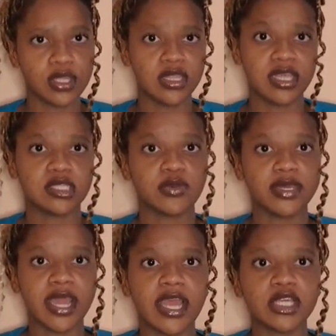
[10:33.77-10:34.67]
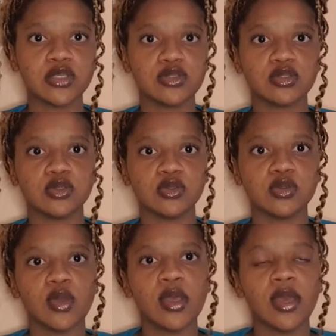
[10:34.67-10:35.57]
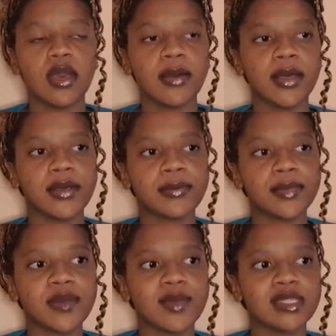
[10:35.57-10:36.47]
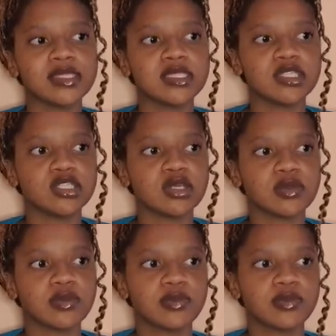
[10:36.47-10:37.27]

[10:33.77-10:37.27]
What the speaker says: That's what I used to do. My maths teacher